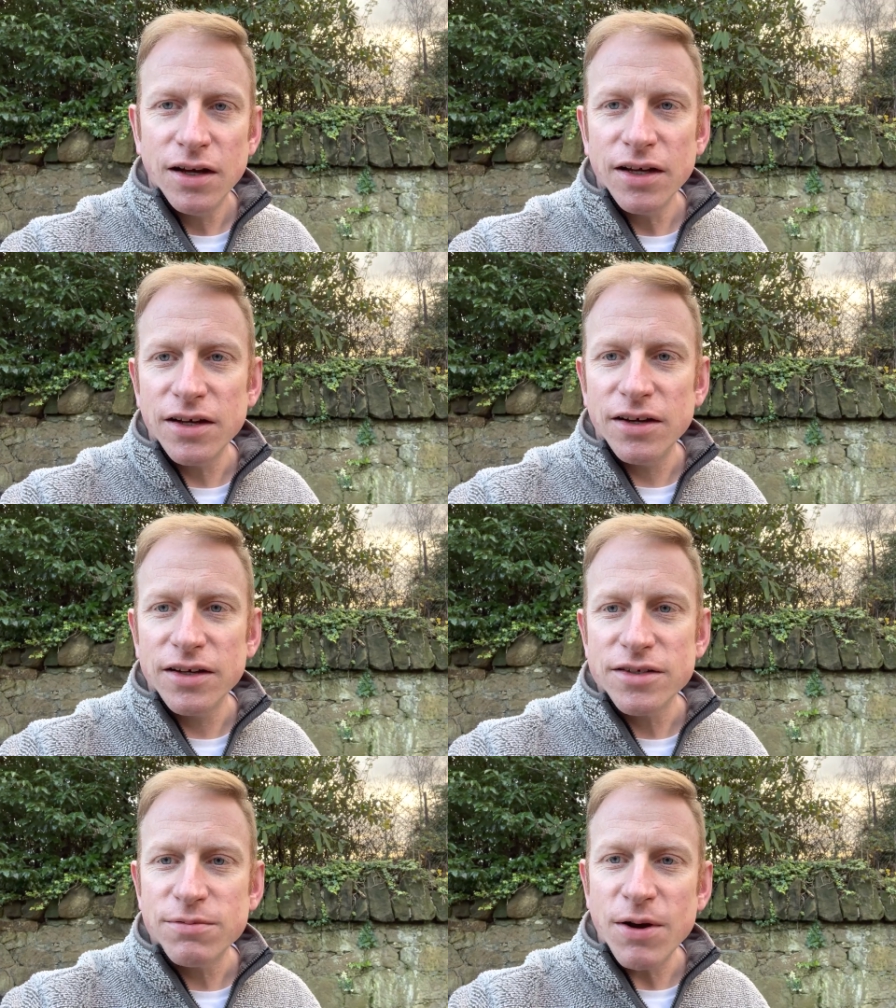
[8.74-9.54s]
Hi
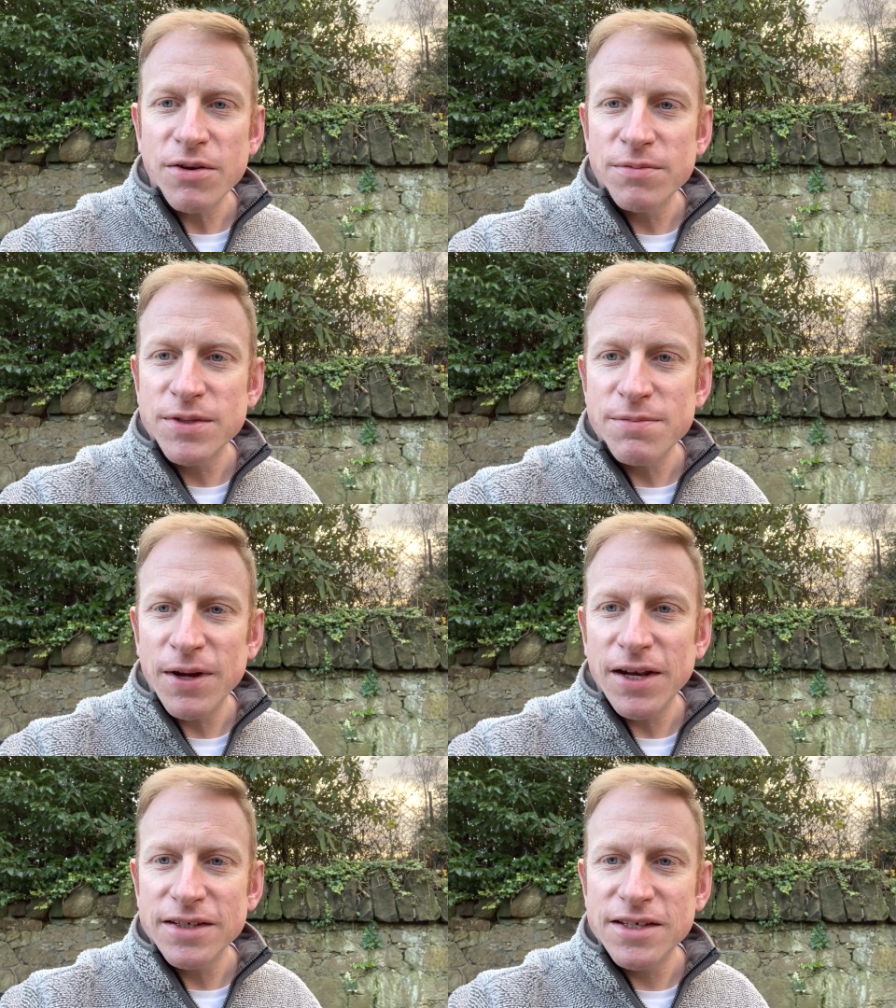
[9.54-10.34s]
guys, welcome to my
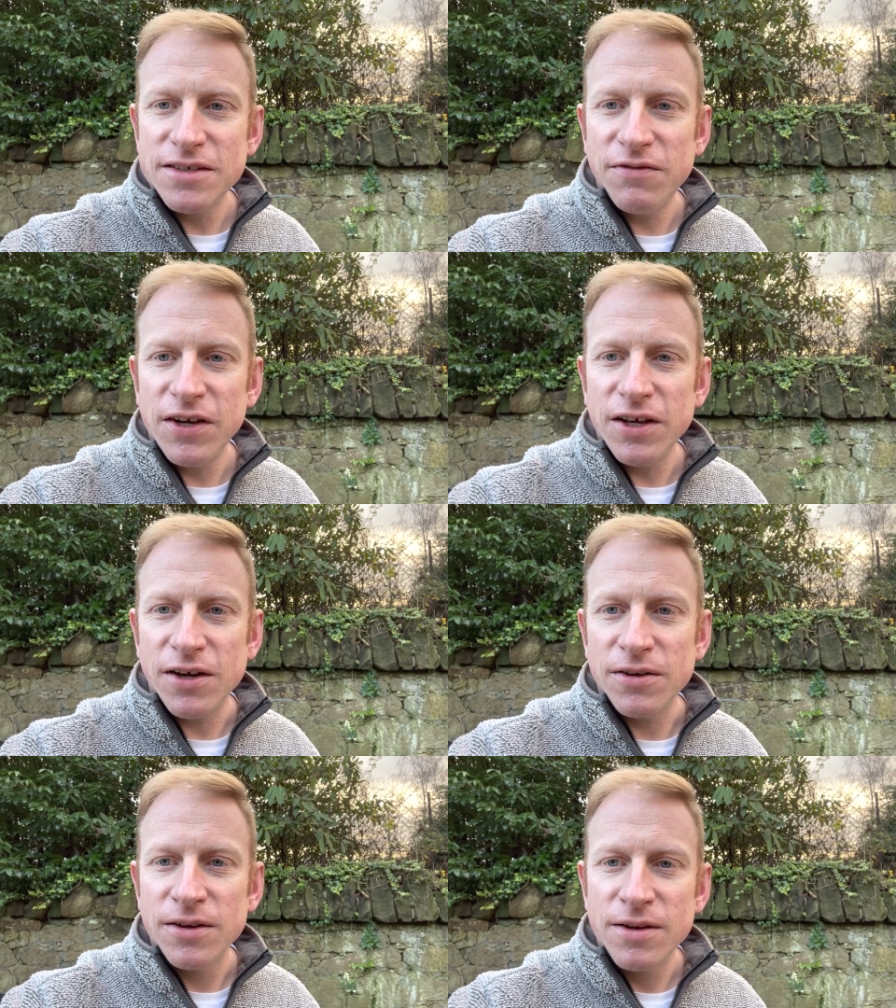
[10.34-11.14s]
latest
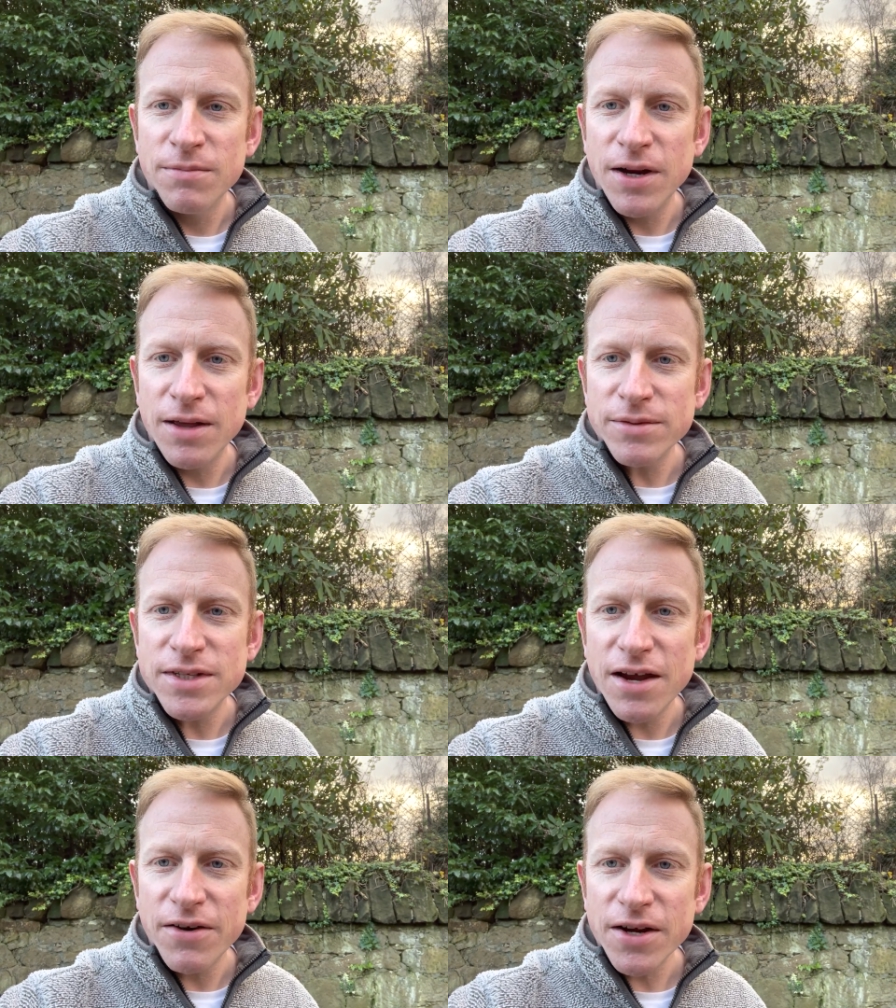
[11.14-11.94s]
video. My name's
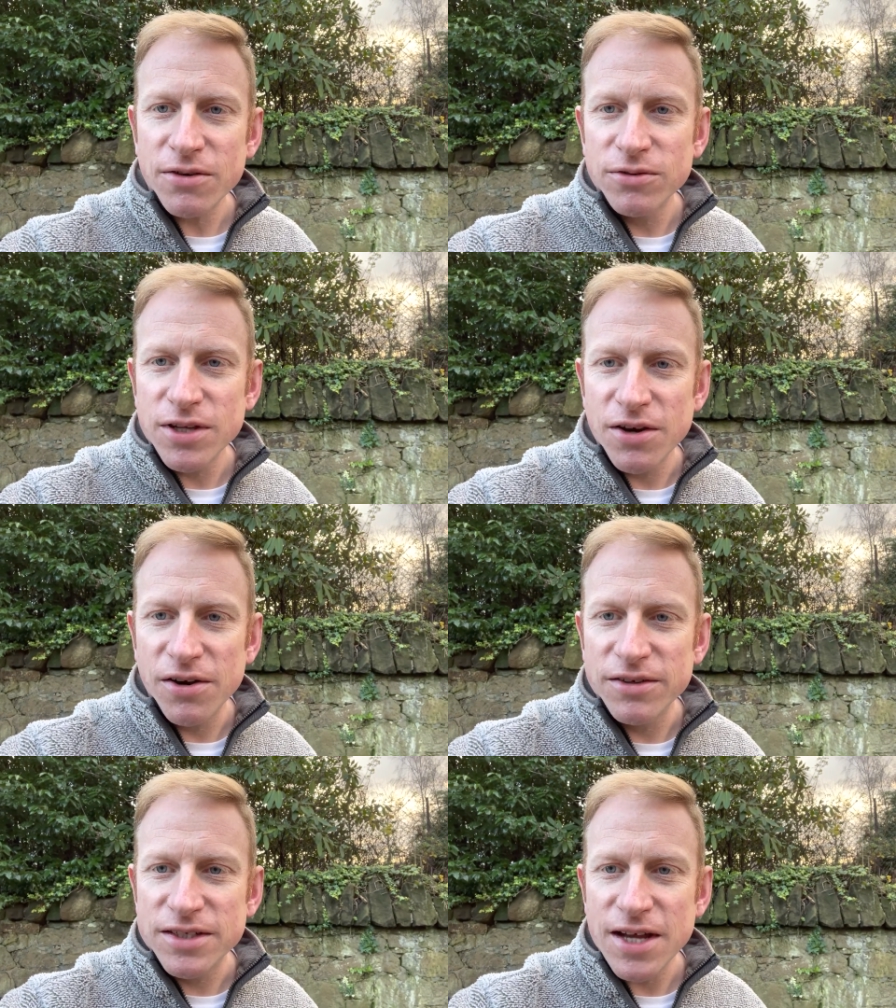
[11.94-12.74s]
Derek, also
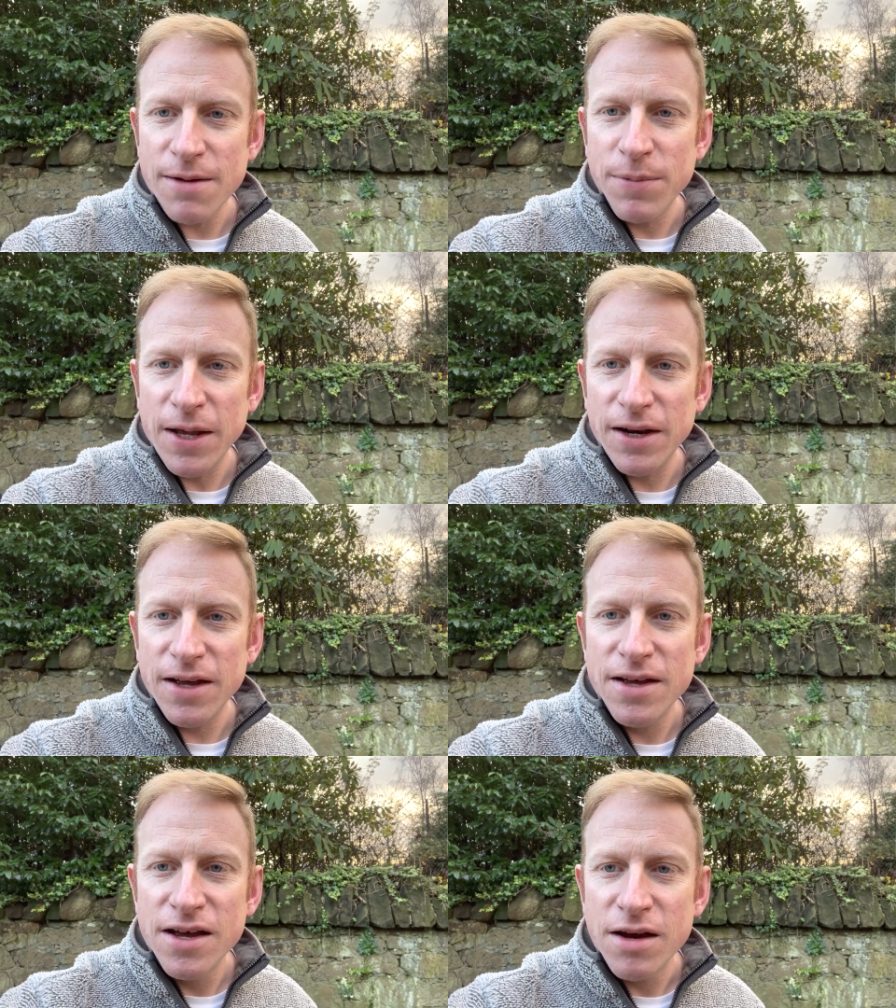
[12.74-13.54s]
known as Tat
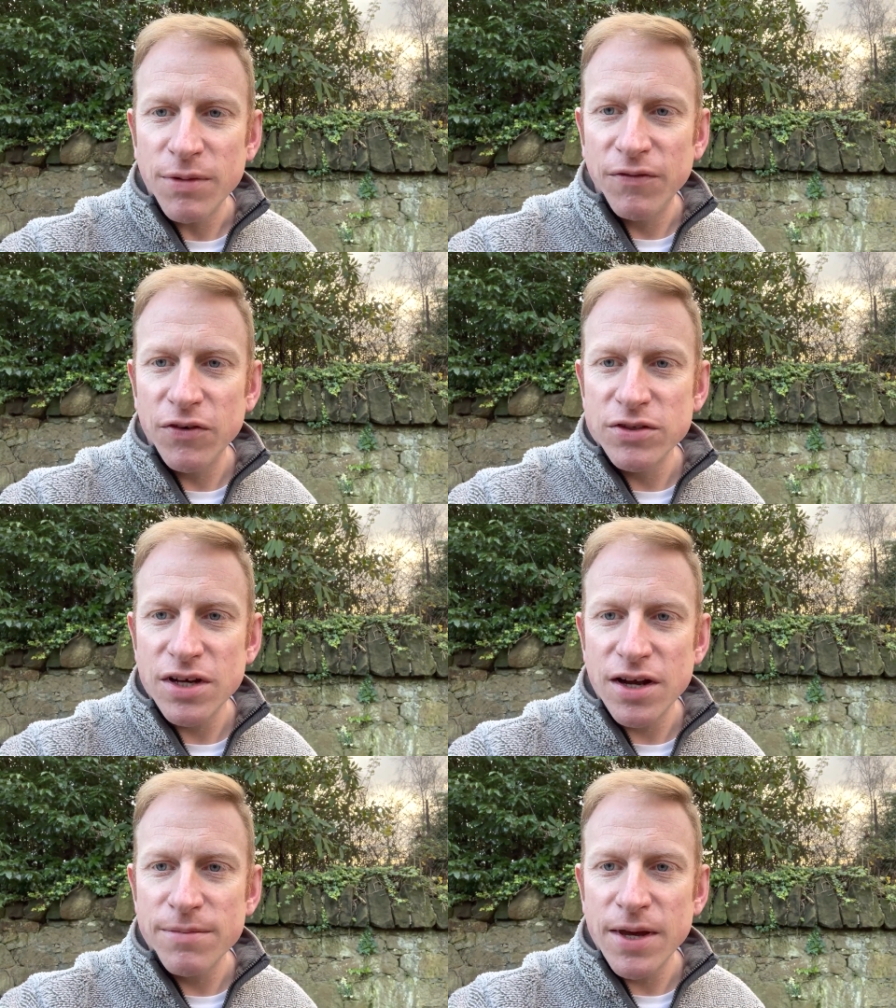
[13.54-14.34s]
Peddler. I'm a
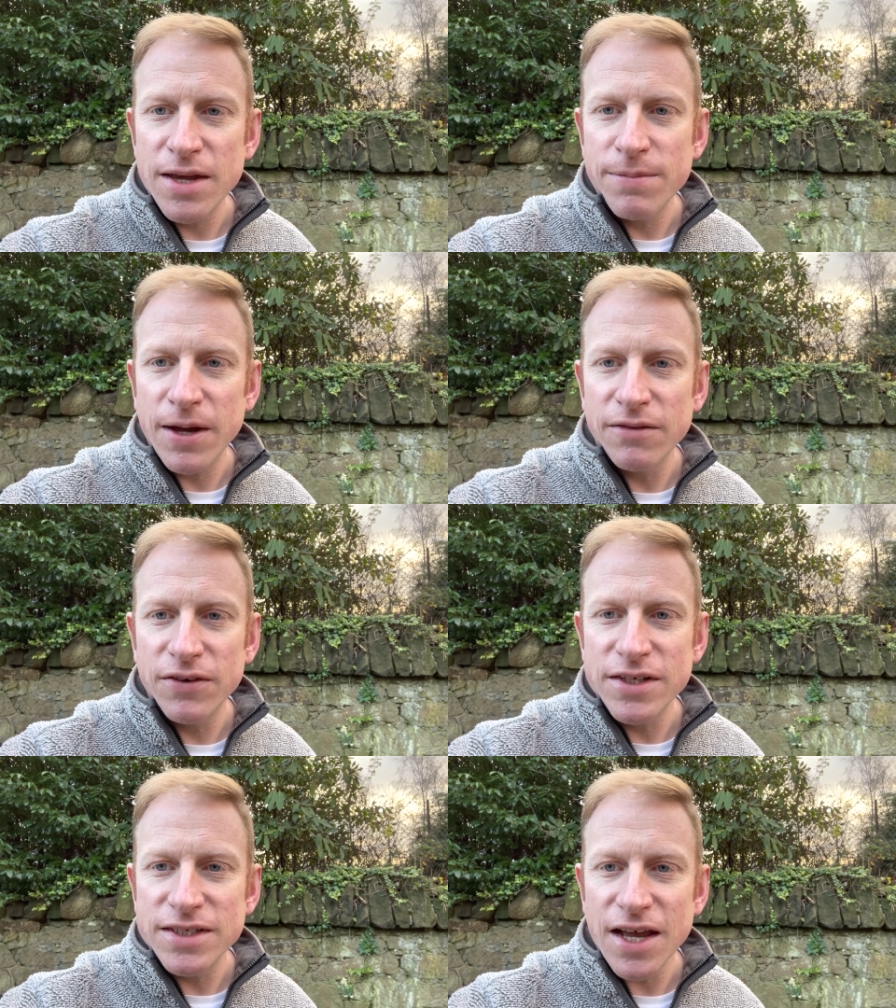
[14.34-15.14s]
full-time eBay
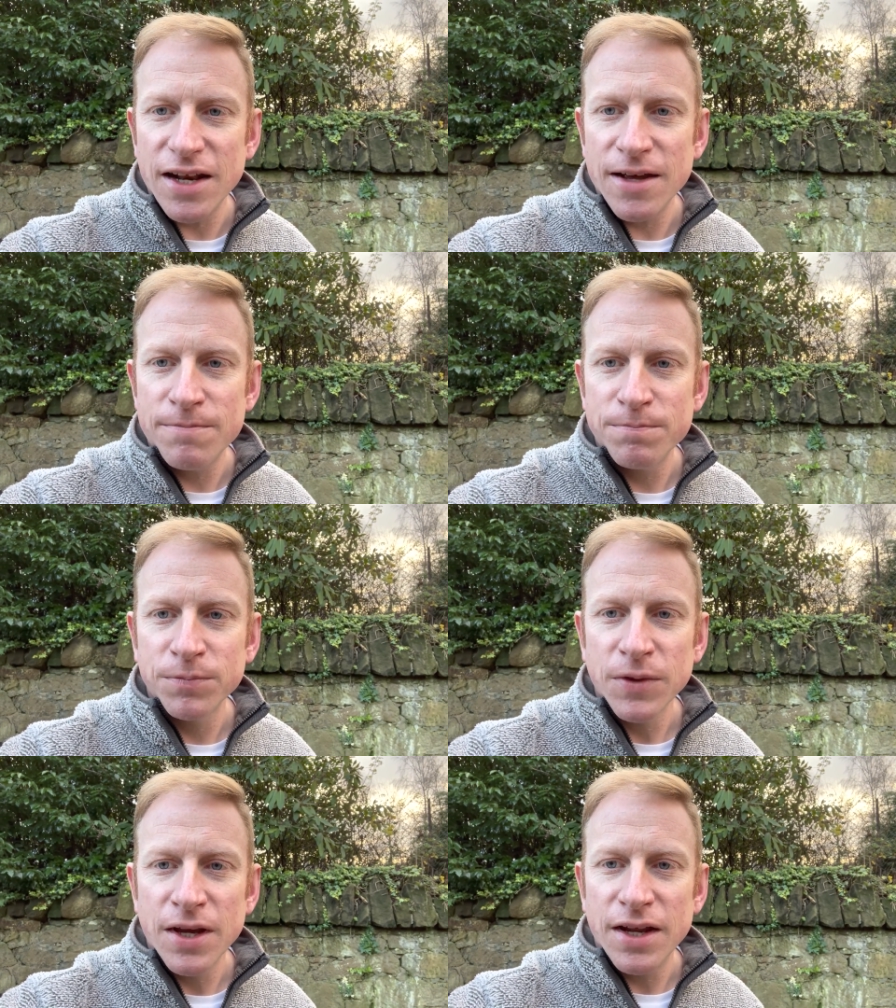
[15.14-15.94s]
reseller,
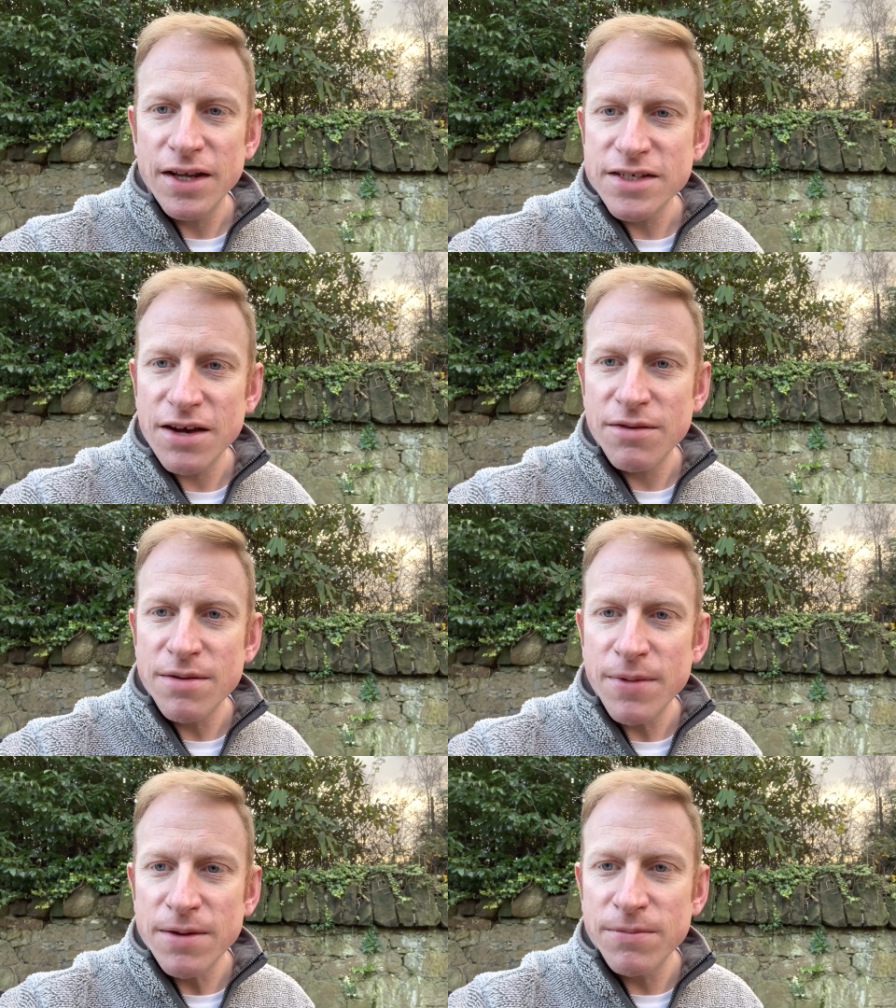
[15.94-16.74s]
and that's how I
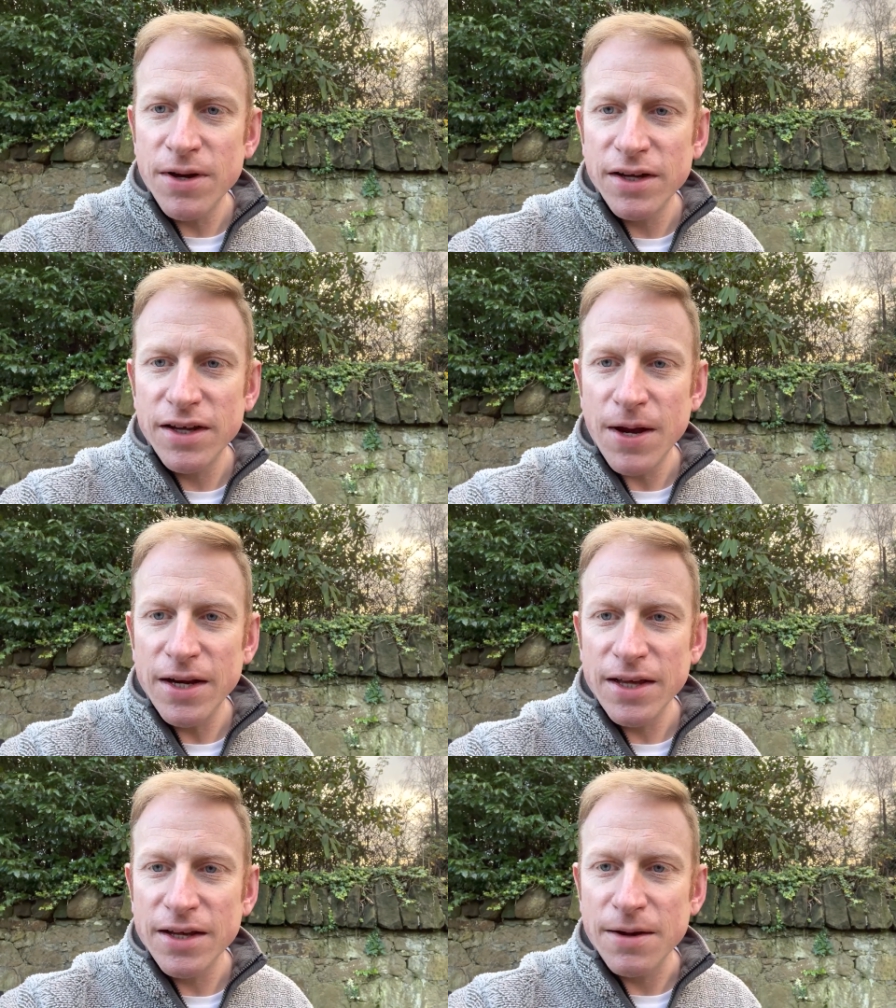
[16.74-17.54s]
make my
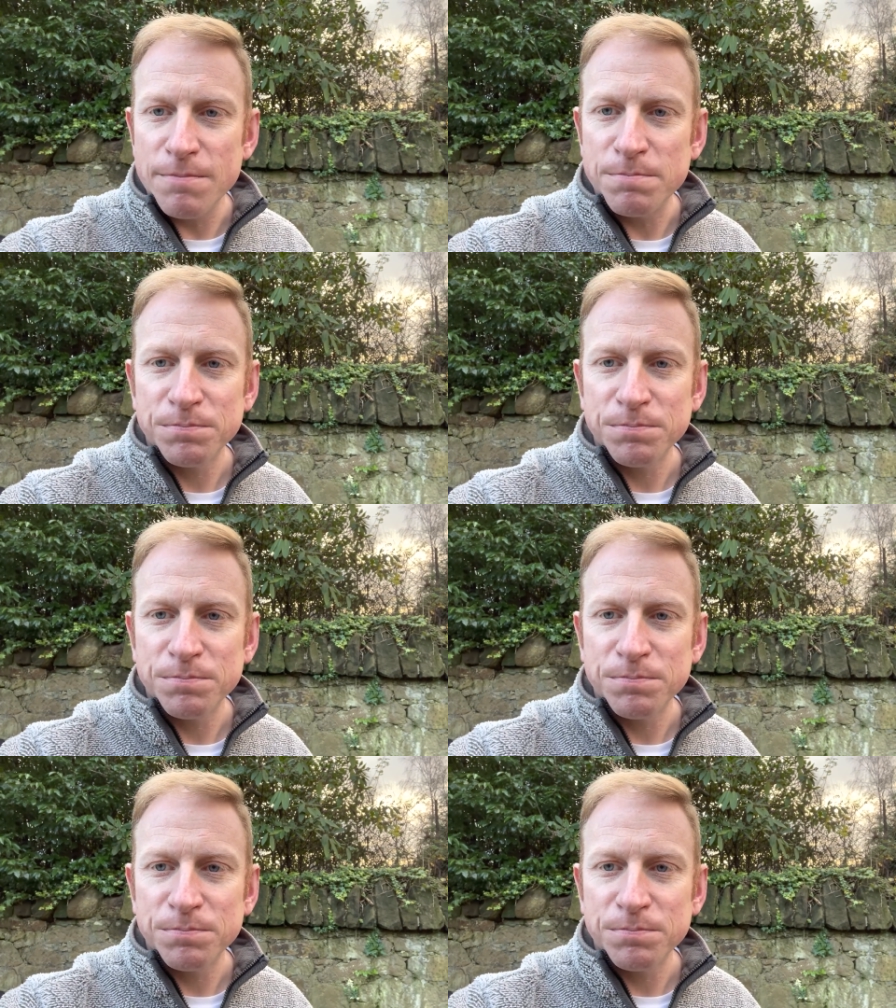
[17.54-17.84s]
main income.